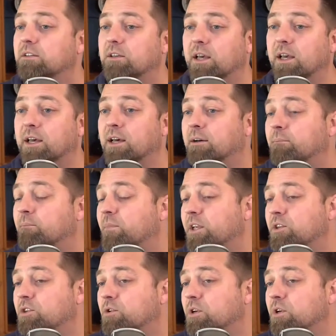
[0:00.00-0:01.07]

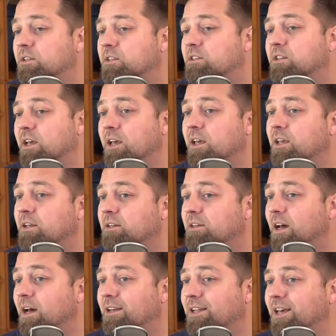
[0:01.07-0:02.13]
and you can stay in
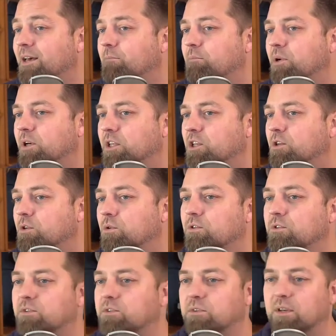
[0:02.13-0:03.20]
.NET, but use